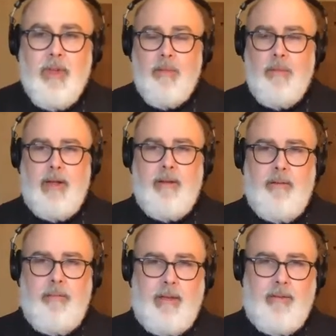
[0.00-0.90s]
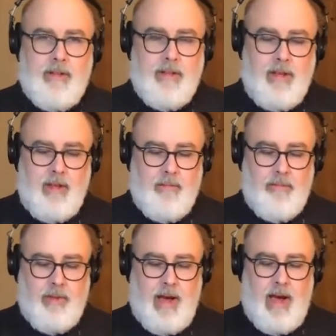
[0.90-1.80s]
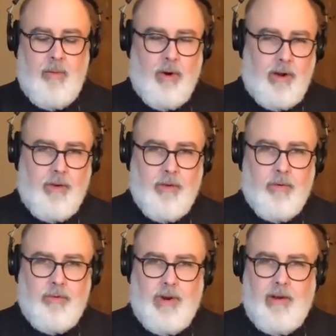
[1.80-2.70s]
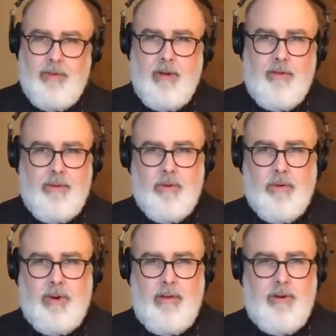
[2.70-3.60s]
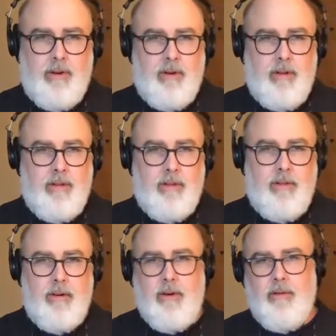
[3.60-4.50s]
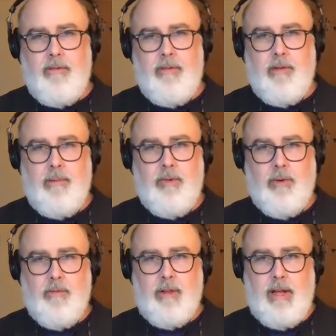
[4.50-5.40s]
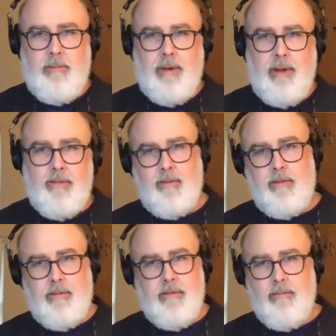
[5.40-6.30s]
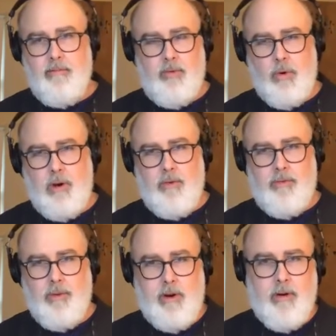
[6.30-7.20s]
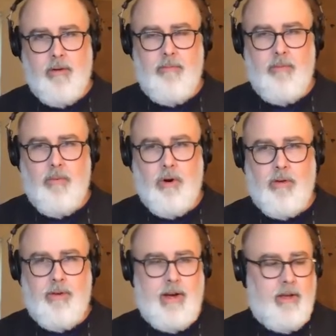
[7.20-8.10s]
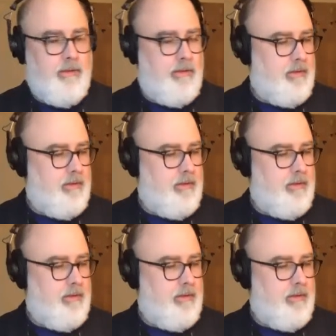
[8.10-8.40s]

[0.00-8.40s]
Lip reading: But basically, I work in Google Drive. Do y'all use Google Drive at all, or some sort of cloud-based storage for your work files?